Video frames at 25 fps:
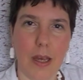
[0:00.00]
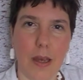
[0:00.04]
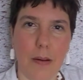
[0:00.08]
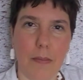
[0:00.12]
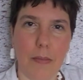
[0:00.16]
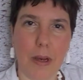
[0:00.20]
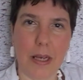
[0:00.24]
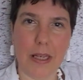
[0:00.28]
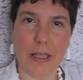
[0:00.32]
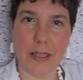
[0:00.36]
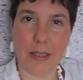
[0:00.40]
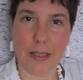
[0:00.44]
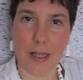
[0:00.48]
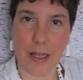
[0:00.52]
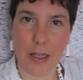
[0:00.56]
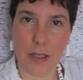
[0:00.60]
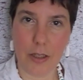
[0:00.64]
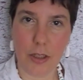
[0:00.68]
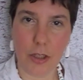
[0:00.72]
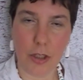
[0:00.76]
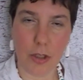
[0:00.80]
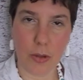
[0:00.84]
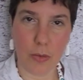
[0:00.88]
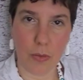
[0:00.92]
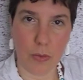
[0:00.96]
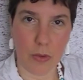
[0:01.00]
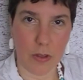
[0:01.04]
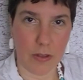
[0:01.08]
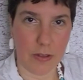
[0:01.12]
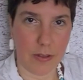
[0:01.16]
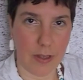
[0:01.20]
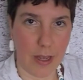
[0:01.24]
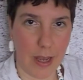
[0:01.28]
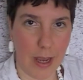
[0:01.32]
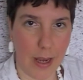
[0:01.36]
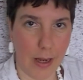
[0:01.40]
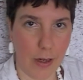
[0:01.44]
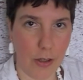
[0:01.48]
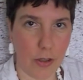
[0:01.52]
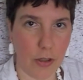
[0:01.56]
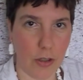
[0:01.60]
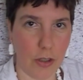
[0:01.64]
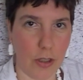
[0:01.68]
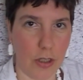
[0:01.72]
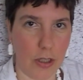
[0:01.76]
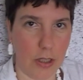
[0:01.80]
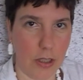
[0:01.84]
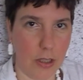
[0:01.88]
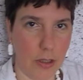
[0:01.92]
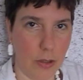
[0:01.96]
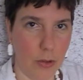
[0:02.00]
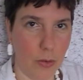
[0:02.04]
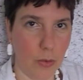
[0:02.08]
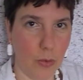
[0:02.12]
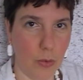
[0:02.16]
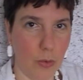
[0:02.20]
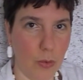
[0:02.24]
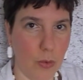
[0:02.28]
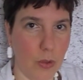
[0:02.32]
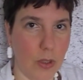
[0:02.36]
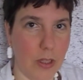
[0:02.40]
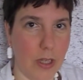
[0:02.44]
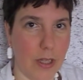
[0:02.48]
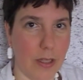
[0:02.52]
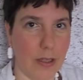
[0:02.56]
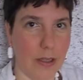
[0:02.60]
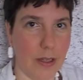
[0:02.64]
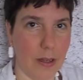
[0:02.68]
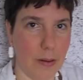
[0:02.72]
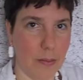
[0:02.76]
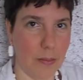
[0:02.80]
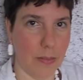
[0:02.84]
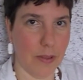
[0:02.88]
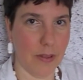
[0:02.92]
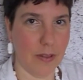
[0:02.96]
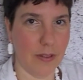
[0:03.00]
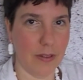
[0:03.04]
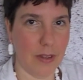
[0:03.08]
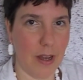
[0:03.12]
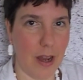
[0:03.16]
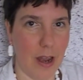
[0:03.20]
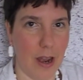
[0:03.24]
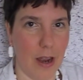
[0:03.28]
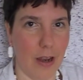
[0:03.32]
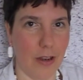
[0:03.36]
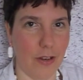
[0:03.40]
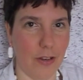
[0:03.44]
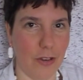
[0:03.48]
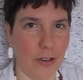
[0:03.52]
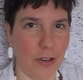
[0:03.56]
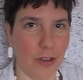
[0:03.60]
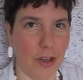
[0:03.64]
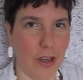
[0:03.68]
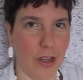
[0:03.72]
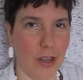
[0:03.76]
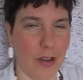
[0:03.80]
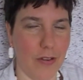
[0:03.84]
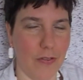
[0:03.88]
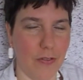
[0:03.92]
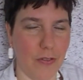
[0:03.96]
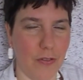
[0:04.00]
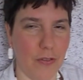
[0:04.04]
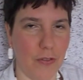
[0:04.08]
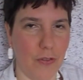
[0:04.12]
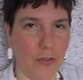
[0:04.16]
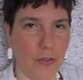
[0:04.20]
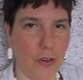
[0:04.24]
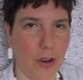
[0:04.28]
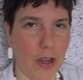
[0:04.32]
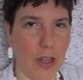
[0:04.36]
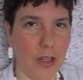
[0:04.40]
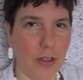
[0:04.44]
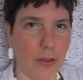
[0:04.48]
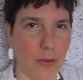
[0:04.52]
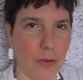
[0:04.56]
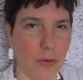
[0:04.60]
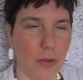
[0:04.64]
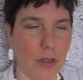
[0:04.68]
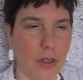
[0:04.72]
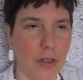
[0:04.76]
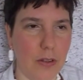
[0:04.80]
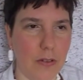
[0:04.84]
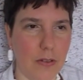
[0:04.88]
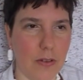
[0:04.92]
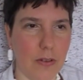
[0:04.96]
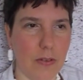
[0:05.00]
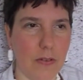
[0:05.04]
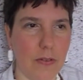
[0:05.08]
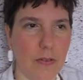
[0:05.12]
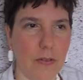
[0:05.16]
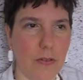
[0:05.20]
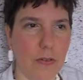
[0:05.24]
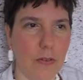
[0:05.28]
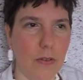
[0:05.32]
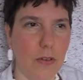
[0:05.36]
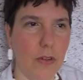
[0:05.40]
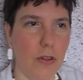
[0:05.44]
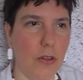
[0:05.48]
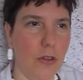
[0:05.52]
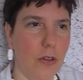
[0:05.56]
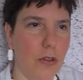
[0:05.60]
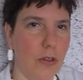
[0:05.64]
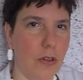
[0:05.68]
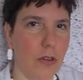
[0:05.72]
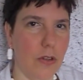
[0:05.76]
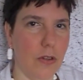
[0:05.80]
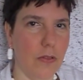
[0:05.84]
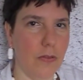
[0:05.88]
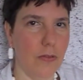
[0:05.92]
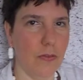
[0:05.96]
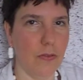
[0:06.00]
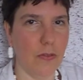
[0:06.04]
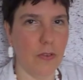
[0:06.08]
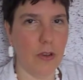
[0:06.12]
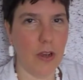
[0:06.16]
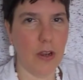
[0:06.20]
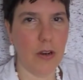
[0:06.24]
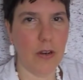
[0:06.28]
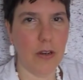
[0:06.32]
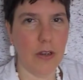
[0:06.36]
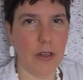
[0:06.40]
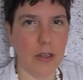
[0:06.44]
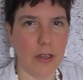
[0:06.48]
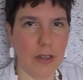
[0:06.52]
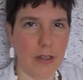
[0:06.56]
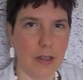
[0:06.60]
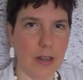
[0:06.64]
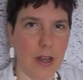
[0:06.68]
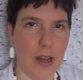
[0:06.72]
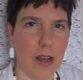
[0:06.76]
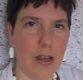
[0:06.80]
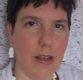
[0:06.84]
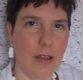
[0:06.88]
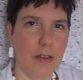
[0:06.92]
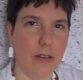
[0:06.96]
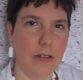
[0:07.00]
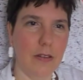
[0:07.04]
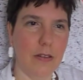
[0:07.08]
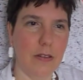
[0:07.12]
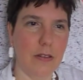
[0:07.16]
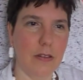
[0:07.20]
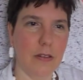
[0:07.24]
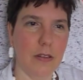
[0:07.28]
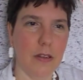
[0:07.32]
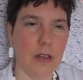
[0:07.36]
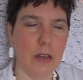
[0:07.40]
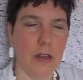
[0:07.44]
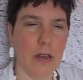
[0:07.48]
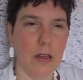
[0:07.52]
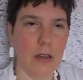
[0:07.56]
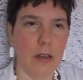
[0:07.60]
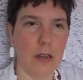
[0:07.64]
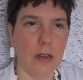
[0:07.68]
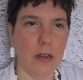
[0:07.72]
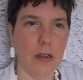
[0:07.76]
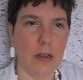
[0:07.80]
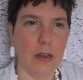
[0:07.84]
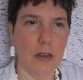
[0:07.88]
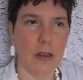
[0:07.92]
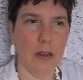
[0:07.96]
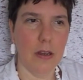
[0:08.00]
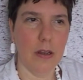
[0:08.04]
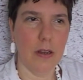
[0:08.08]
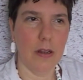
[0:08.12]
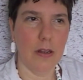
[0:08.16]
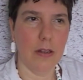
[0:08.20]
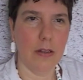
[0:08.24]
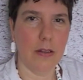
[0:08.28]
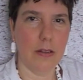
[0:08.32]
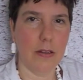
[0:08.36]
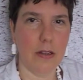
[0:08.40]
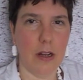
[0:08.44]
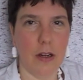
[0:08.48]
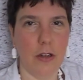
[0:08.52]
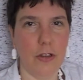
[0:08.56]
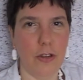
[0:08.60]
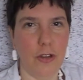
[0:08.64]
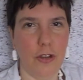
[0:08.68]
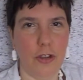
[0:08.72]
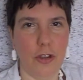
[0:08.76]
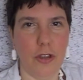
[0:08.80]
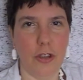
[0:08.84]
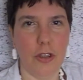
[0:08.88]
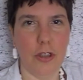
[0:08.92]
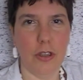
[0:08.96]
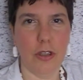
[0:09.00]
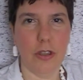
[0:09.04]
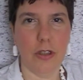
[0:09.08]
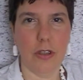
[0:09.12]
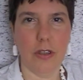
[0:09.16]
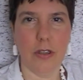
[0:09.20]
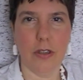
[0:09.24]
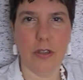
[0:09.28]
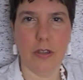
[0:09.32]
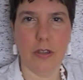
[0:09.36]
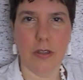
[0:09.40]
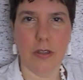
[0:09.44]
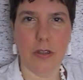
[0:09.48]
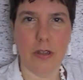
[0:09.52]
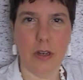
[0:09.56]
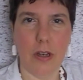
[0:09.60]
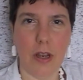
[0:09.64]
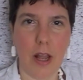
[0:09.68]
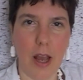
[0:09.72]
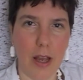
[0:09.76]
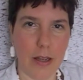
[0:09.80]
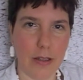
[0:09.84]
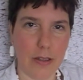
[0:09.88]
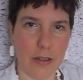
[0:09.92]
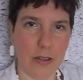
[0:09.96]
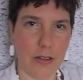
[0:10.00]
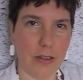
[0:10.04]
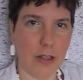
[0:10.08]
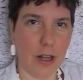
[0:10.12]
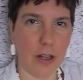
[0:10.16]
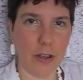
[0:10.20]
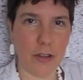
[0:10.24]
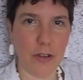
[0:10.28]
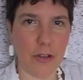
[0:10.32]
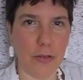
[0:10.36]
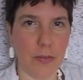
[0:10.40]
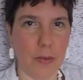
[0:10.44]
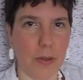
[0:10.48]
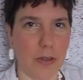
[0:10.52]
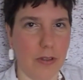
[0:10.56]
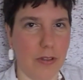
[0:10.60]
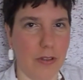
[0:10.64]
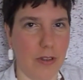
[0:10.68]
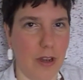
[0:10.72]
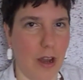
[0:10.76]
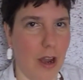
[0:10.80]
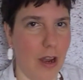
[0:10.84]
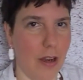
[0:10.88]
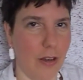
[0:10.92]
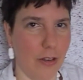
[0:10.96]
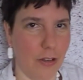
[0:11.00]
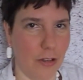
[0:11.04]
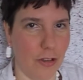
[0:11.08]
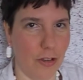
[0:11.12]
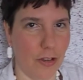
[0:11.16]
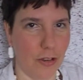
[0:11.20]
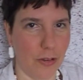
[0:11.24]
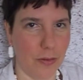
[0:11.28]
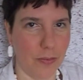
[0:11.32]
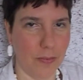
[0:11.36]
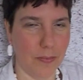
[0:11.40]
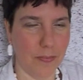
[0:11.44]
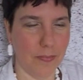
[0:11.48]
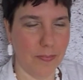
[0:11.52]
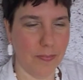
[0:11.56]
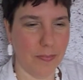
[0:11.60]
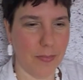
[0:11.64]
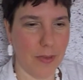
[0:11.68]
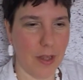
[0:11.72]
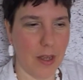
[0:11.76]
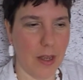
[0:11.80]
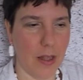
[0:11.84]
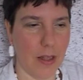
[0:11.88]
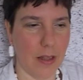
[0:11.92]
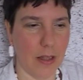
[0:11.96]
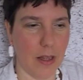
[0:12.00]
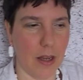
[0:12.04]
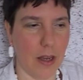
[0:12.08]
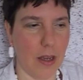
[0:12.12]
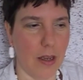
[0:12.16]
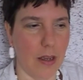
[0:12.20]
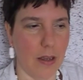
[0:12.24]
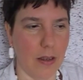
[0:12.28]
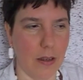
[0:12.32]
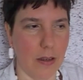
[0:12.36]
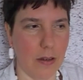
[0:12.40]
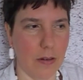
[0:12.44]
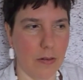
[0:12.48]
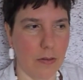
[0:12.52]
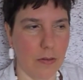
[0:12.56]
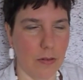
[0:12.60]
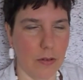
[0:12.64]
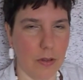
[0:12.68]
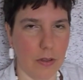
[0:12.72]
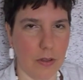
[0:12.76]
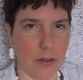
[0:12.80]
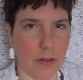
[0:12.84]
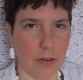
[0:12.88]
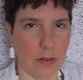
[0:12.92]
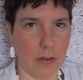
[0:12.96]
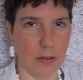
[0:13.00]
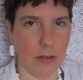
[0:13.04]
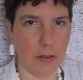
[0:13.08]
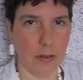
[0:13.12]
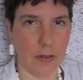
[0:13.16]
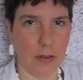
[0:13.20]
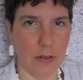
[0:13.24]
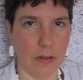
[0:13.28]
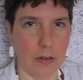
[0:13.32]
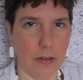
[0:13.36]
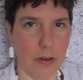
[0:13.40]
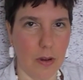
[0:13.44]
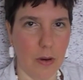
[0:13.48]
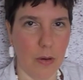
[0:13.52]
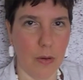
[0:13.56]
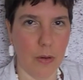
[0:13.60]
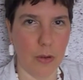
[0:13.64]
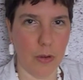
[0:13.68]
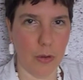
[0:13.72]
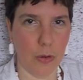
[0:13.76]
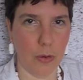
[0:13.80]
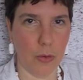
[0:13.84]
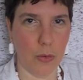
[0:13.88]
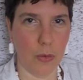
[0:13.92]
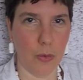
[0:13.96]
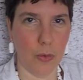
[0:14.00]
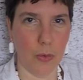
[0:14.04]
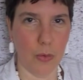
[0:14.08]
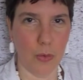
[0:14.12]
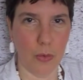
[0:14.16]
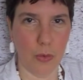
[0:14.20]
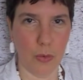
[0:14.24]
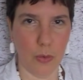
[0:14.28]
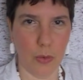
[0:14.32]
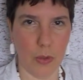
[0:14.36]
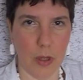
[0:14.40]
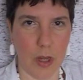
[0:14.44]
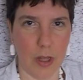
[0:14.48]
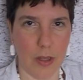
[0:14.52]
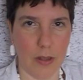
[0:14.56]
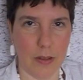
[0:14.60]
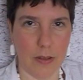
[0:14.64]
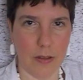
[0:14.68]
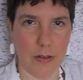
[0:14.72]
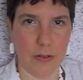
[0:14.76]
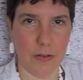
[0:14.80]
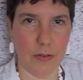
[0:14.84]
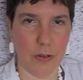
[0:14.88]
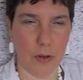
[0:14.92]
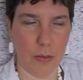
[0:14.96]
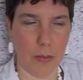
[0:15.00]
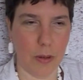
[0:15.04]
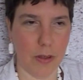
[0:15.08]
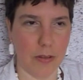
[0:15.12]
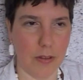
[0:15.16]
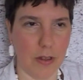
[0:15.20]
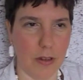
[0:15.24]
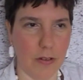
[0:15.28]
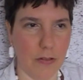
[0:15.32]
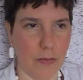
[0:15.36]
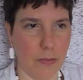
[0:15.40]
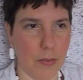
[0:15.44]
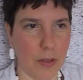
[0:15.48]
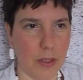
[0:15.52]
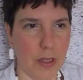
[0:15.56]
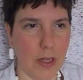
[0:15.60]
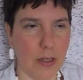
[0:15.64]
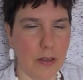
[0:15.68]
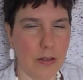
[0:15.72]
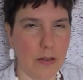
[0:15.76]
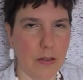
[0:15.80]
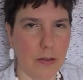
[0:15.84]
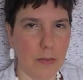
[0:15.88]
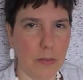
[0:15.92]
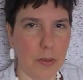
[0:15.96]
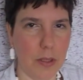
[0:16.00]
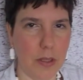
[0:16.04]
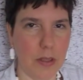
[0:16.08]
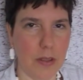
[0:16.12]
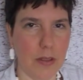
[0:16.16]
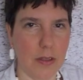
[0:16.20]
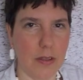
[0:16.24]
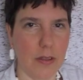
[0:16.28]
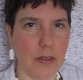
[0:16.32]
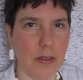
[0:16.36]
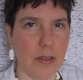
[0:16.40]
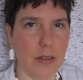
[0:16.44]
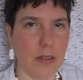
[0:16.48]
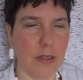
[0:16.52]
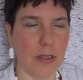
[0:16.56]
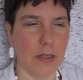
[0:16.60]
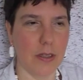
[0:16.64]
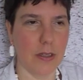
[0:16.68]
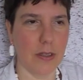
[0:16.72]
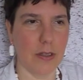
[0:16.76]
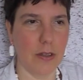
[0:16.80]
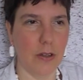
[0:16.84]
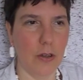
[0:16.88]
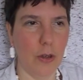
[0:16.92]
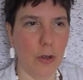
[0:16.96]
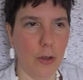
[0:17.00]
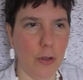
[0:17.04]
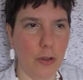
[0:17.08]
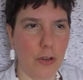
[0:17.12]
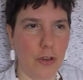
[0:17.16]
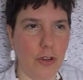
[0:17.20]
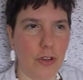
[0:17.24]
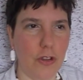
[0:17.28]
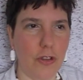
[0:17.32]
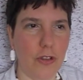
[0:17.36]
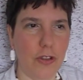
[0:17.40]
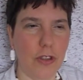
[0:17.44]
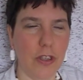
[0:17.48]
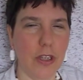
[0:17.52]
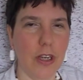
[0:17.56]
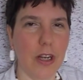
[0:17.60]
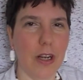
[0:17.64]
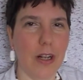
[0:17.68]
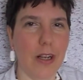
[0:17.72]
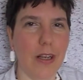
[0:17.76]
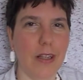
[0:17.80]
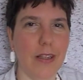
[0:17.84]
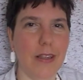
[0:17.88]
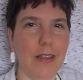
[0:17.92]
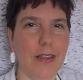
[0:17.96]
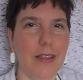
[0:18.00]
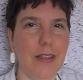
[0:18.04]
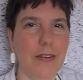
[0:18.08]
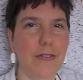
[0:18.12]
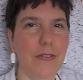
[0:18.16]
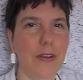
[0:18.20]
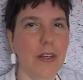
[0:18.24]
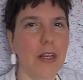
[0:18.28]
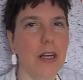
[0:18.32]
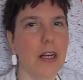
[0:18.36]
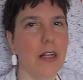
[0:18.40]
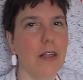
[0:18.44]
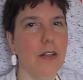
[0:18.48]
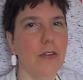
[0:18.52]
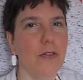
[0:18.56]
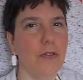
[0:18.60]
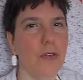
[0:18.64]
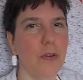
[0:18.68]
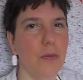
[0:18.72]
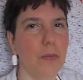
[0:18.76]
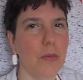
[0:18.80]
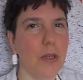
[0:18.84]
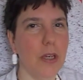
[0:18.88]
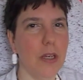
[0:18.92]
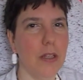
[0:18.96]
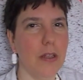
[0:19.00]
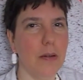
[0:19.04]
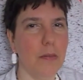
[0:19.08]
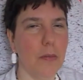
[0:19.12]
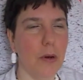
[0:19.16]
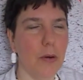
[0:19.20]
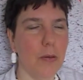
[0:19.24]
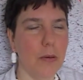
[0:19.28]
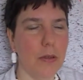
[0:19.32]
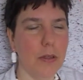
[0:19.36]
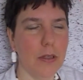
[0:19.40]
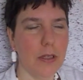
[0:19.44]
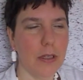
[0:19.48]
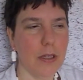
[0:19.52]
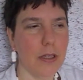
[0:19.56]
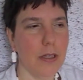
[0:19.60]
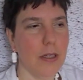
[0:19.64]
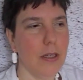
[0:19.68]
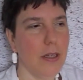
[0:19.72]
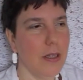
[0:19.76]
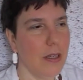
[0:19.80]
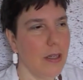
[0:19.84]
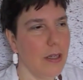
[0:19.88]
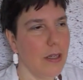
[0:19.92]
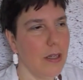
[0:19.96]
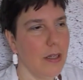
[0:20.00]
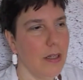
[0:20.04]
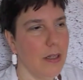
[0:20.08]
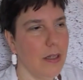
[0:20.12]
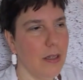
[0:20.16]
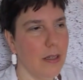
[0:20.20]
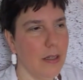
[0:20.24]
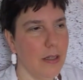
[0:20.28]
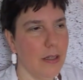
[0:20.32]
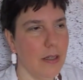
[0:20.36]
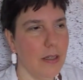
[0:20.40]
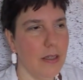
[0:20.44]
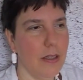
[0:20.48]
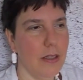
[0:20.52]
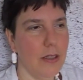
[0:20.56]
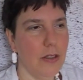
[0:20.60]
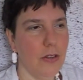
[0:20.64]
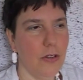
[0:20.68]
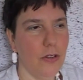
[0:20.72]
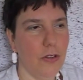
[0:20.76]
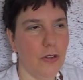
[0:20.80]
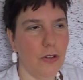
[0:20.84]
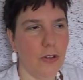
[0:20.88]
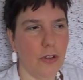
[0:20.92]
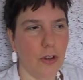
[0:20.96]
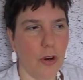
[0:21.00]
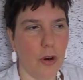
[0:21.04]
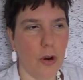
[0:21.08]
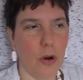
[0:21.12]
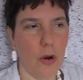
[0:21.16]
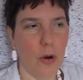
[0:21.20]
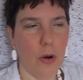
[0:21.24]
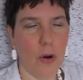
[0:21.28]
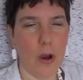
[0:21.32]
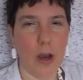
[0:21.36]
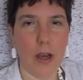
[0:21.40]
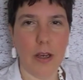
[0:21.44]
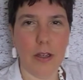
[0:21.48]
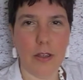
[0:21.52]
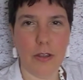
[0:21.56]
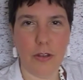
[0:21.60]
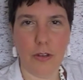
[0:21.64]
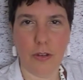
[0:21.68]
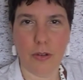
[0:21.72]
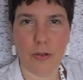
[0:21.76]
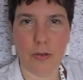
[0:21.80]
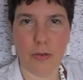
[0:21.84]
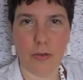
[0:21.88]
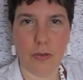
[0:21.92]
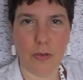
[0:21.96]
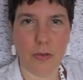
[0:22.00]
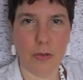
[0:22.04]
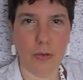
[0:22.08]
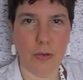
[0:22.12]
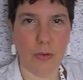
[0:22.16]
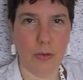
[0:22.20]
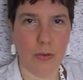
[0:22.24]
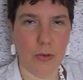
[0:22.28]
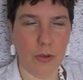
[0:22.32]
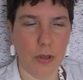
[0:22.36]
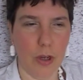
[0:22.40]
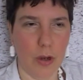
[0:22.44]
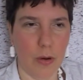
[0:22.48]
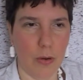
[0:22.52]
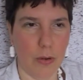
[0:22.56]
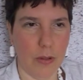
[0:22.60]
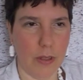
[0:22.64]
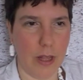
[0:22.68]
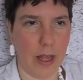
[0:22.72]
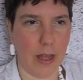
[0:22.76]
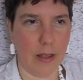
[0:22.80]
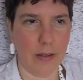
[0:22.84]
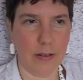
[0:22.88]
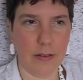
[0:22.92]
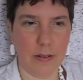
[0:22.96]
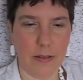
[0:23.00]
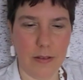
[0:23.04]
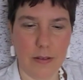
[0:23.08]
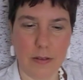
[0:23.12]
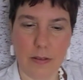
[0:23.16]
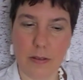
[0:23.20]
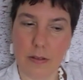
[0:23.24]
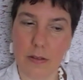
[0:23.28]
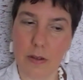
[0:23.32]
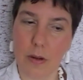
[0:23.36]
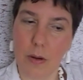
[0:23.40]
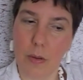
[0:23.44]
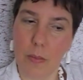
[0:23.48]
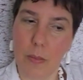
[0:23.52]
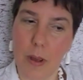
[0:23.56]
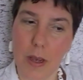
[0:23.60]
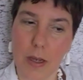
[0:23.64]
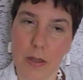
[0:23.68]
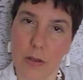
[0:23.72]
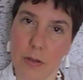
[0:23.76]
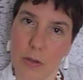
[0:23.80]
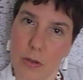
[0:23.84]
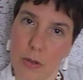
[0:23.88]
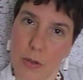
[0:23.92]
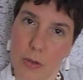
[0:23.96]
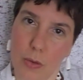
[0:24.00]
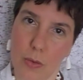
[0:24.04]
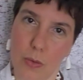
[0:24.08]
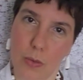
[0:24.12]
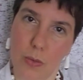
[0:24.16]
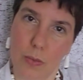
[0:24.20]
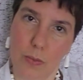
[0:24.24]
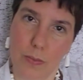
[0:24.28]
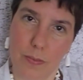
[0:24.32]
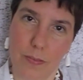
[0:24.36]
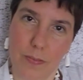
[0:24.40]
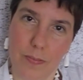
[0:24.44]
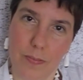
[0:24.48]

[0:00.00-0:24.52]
My intention was actually to get a massage. I have a friend who gives a very nice, touching, light touch massage. And I was going to do that for myself. But that's a bit logistically difficult for me at the moment. So I chose to go dancing. So back to you.